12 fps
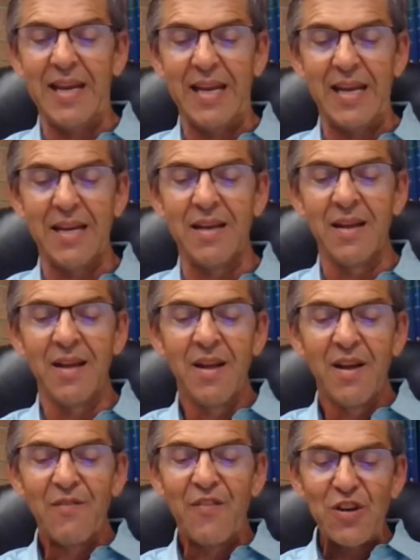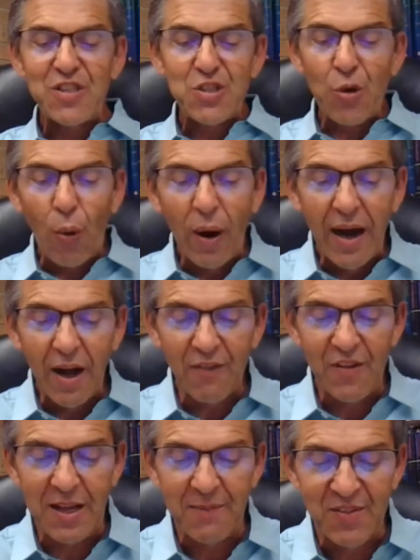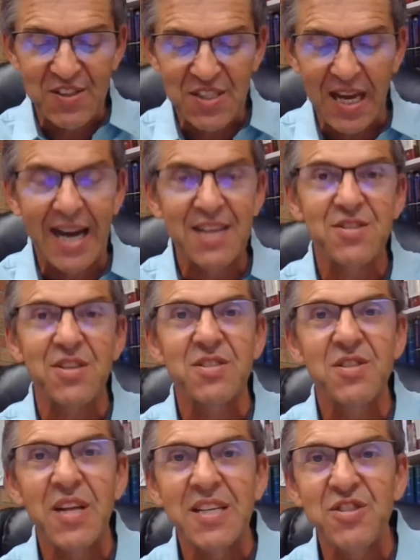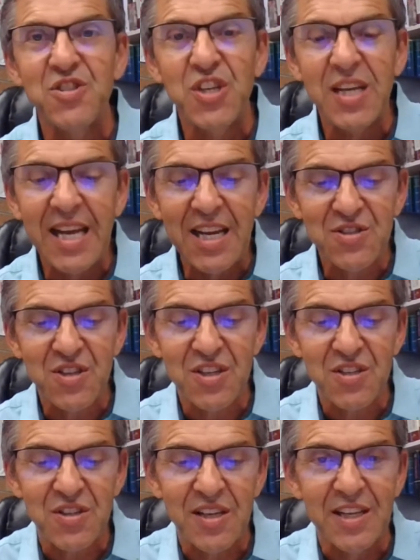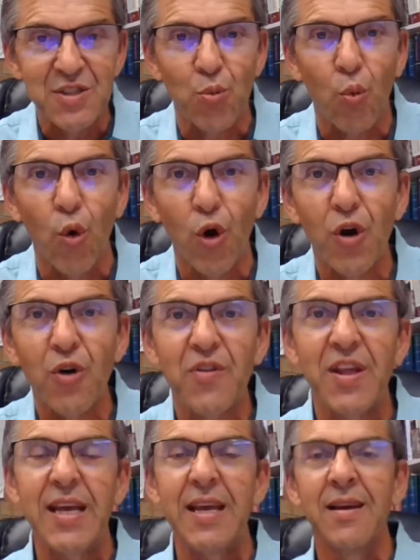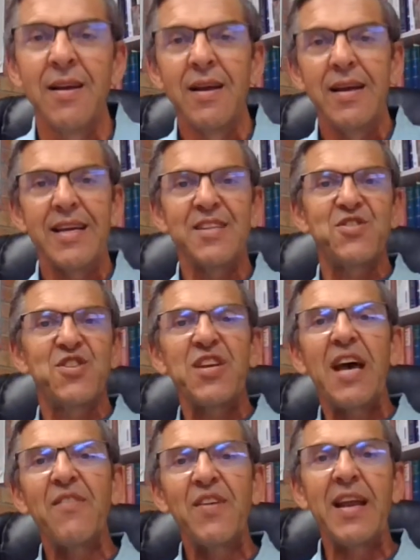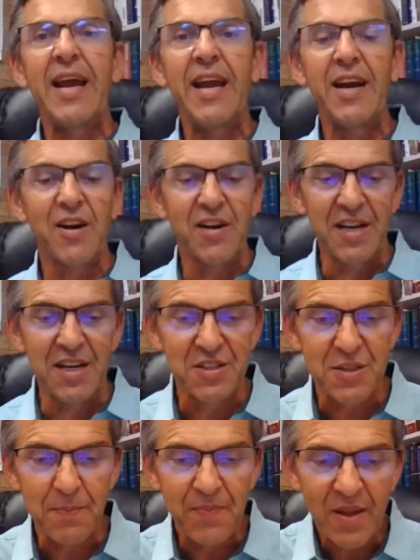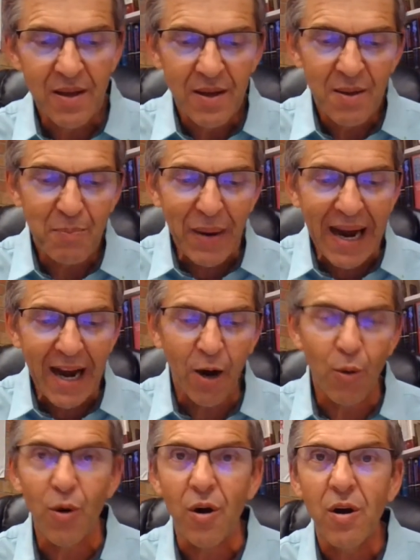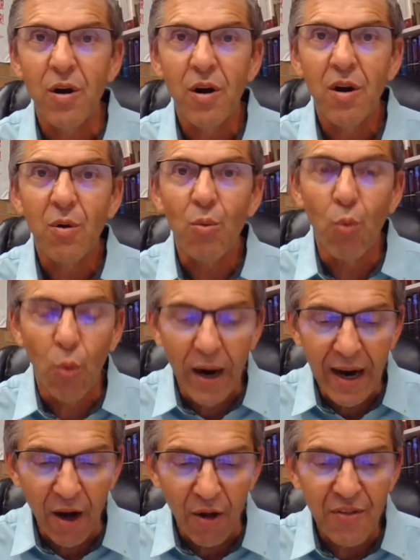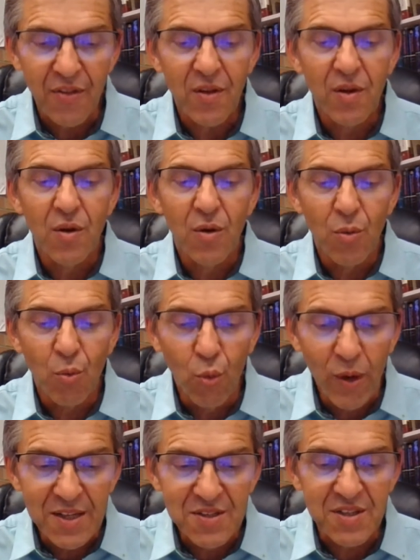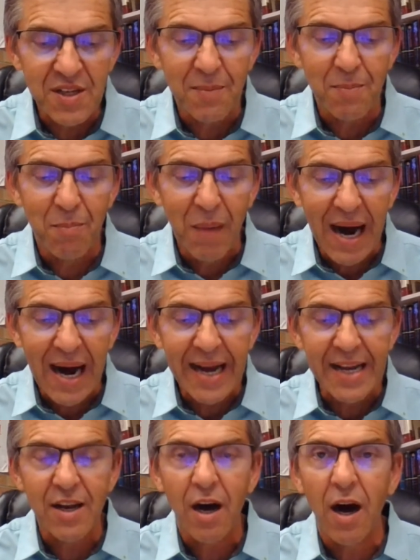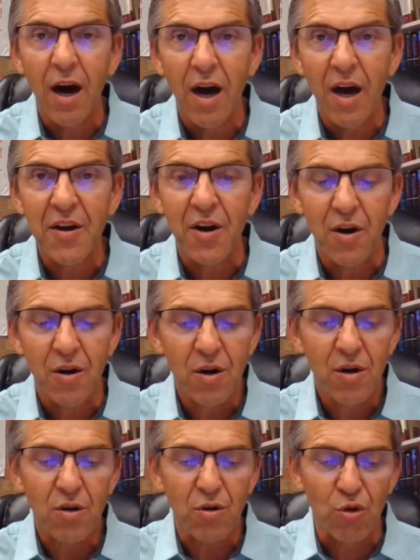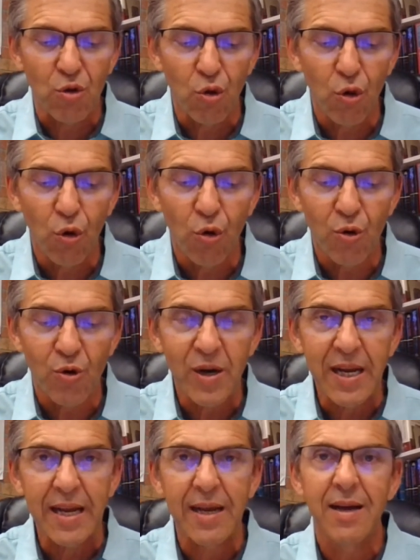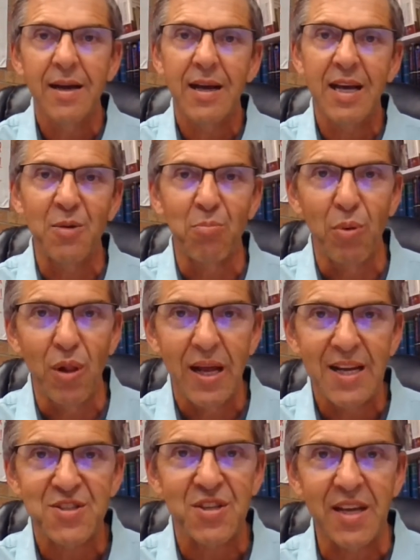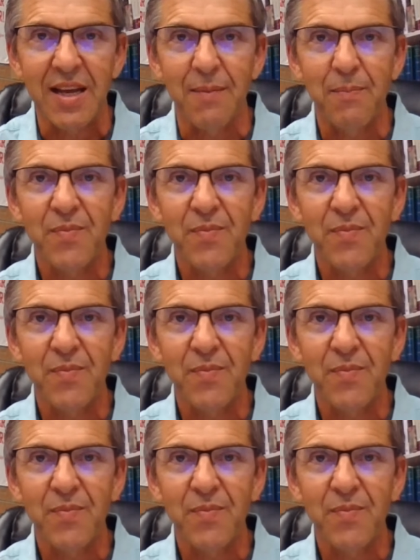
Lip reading: And verse 12 emphasizes that Jesus is worthy in 7 areas: power, wealth, wisdom, might, honor, glory, and blessing.